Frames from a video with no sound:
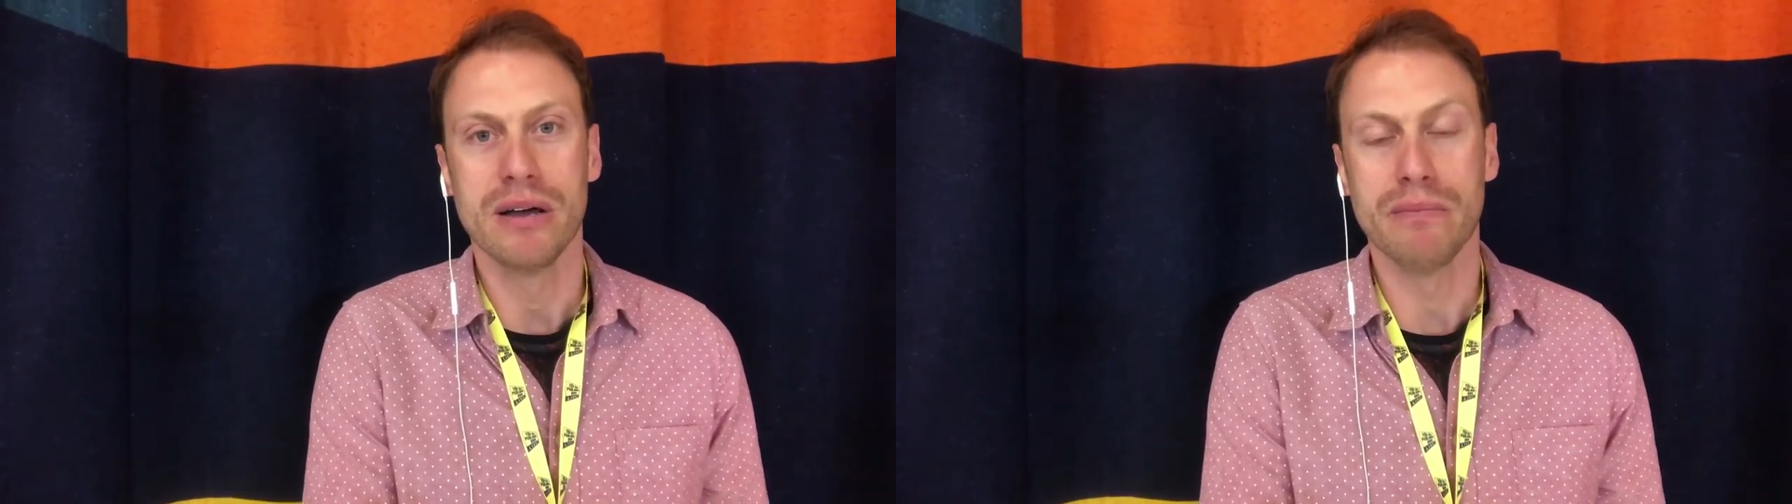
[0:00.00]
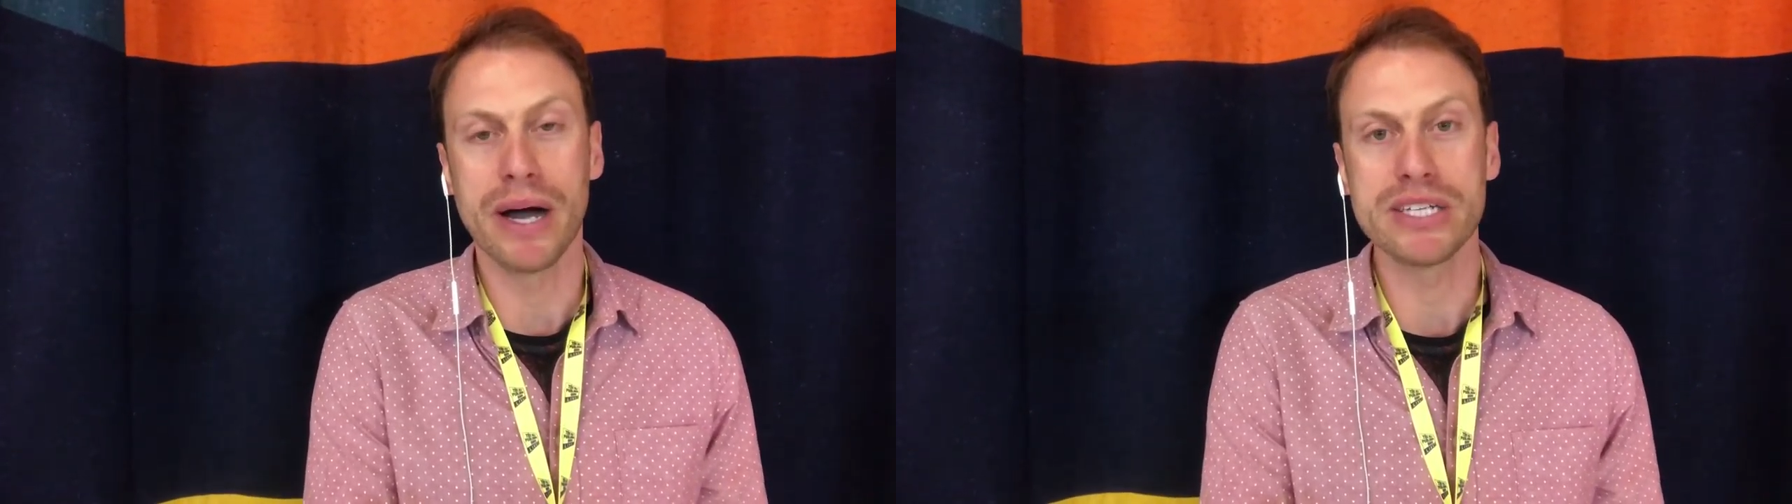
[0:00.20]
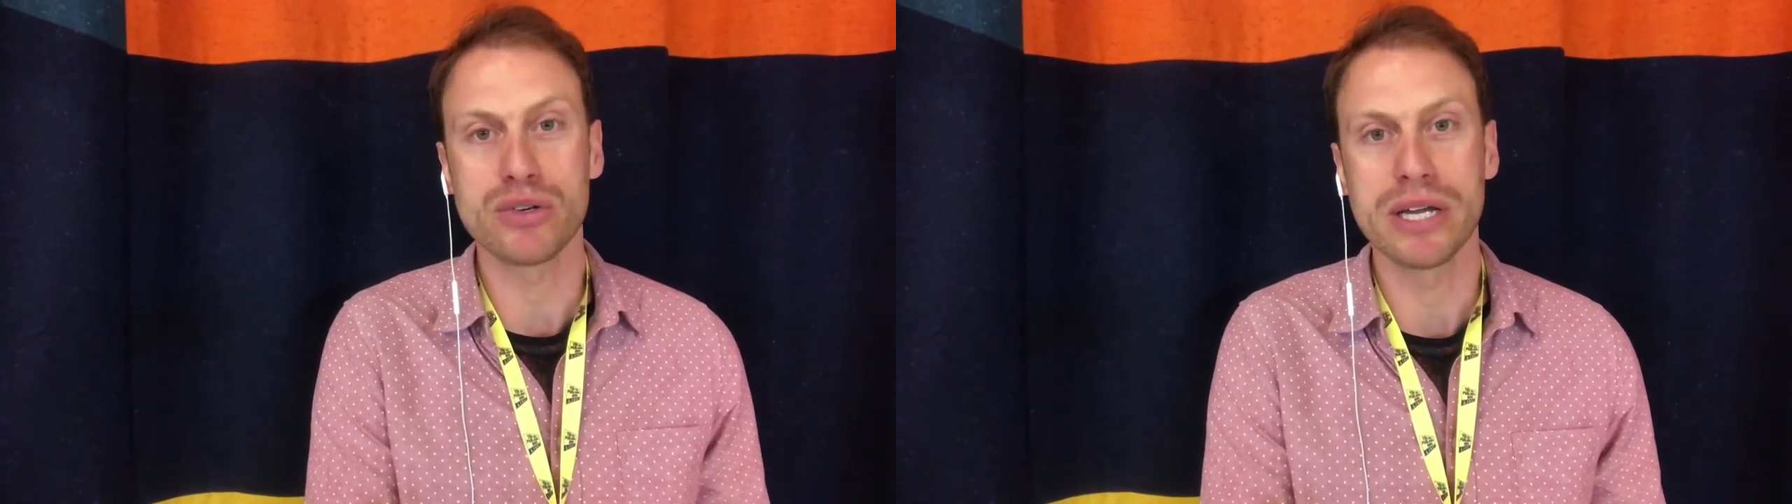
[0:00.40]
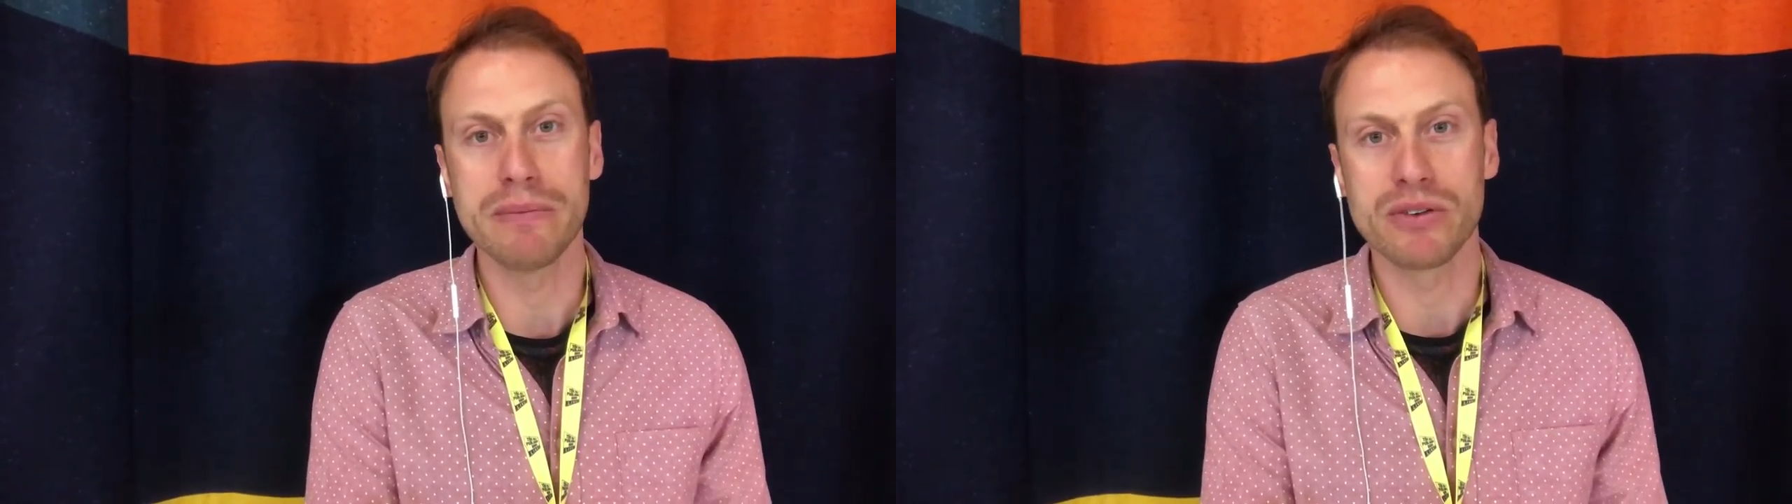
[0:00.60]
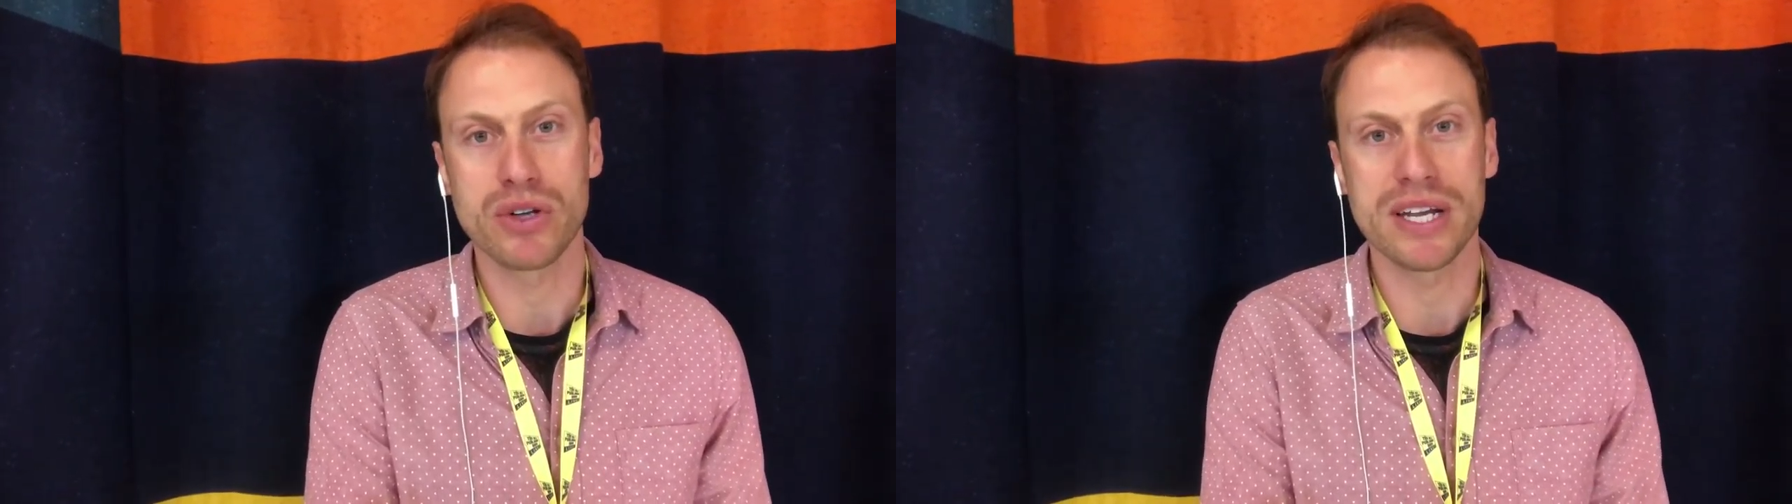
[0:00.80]
my dream
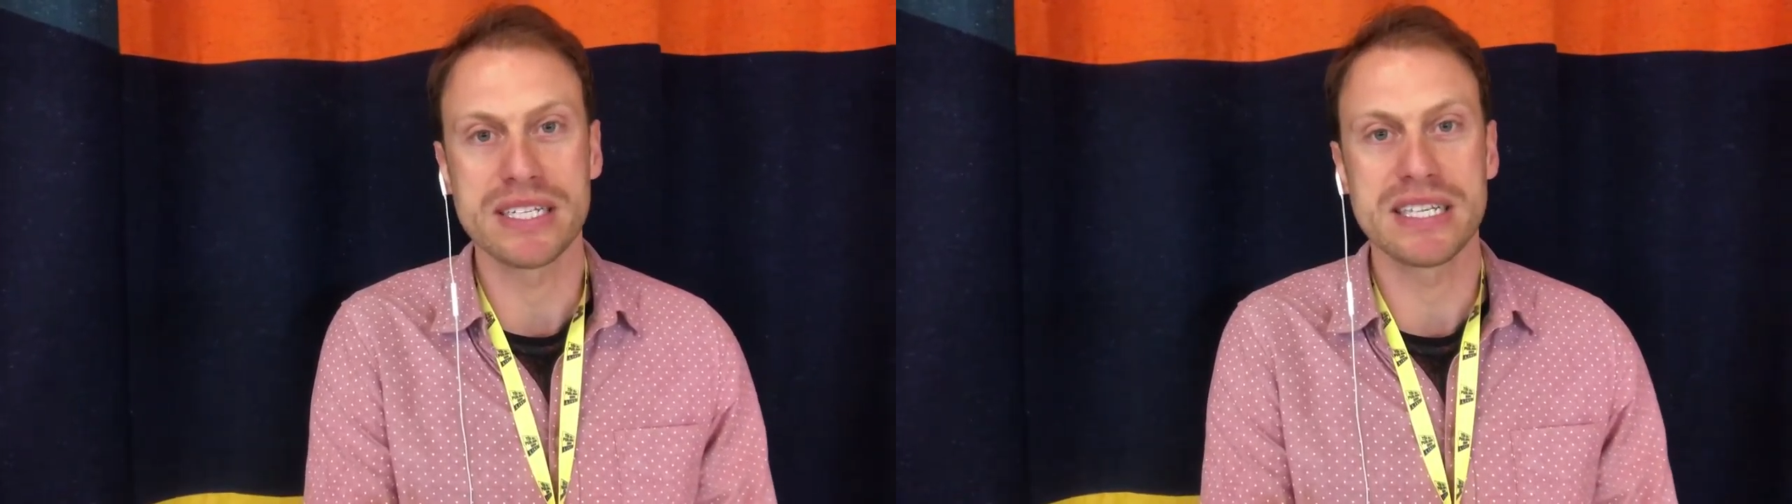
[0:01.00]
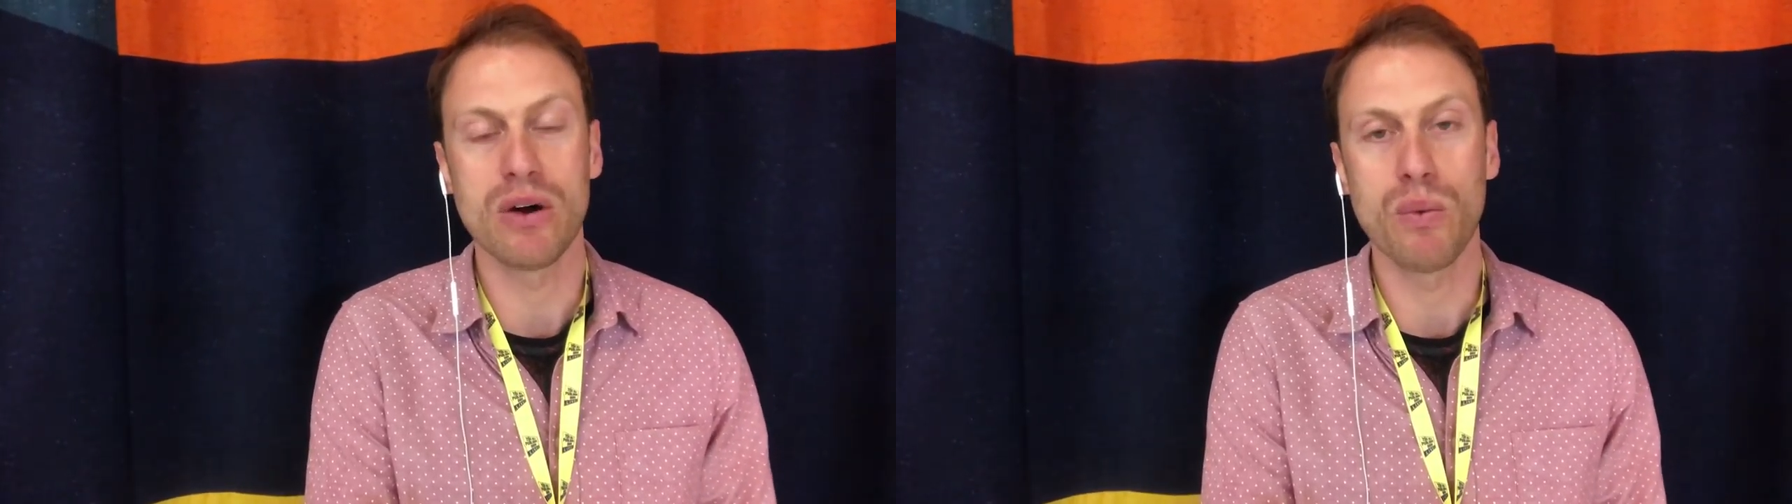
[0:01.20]
of trying to sell